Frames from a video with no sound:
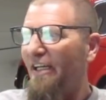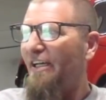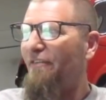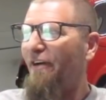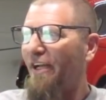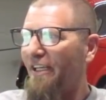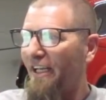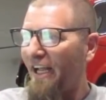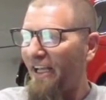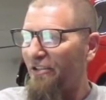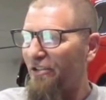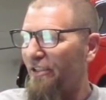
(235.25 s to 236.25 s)
if I can
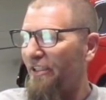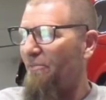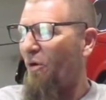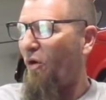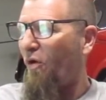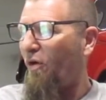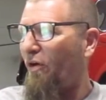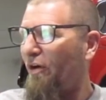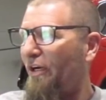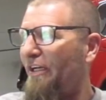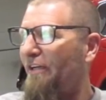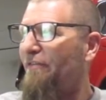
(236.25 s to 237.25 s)
answer them
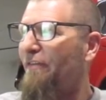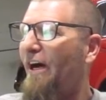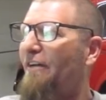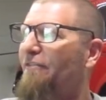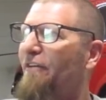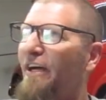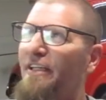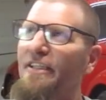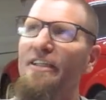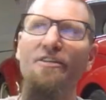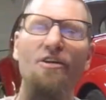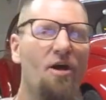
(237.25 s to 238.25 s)
or if I find it
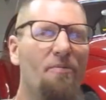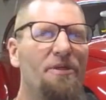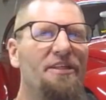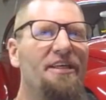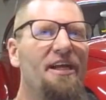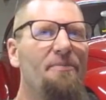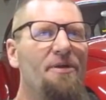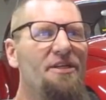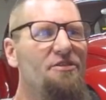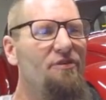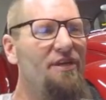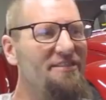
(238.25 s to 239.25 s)
a topic that I'm
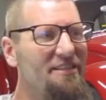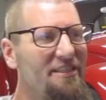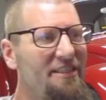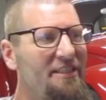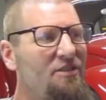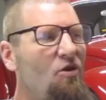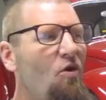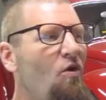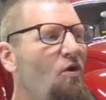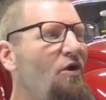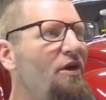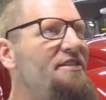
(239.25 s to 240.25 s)
interested in
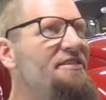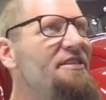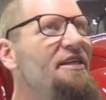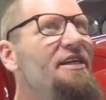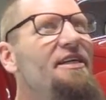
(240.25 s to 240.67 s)
or it's